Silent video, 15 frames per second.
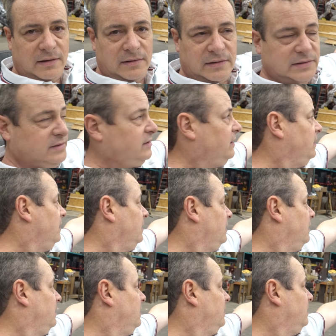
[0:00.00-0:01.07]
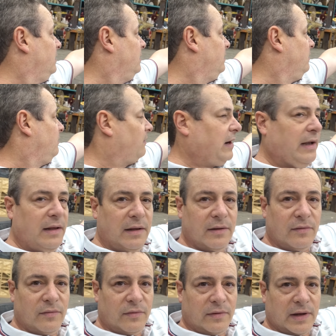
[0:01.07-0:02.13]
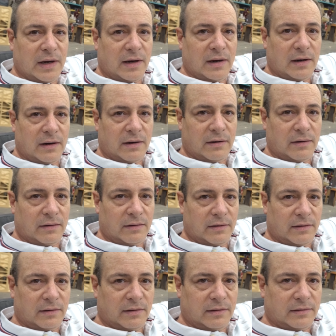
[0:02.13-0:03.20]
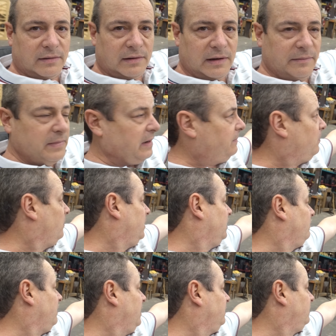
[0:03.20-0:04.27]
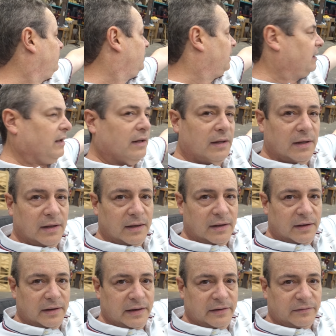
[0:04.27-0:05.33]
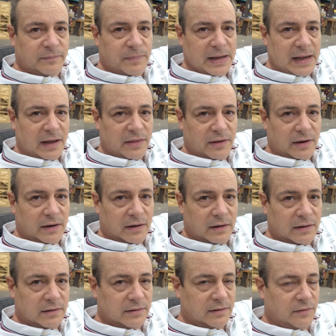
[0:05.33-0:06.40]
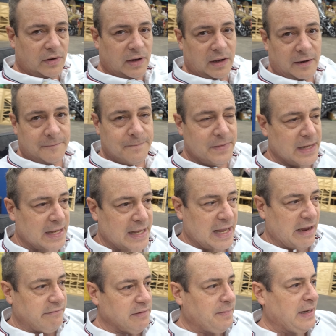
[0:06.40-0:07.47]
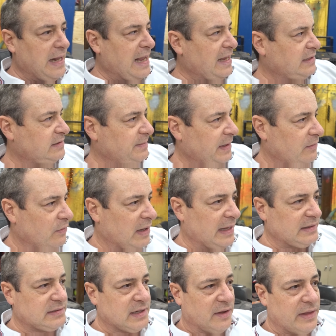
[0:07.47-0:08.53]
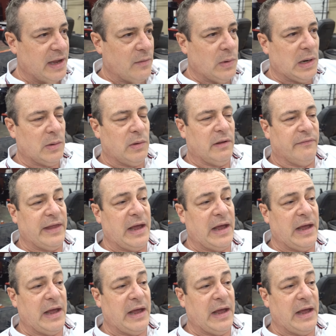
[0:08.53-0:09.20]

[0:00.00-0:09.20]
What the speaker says: Let's see, right there. Am I pointing right to it? Yeah, he's back there. Okay. Everybody asks me, well, I sell that werewolf.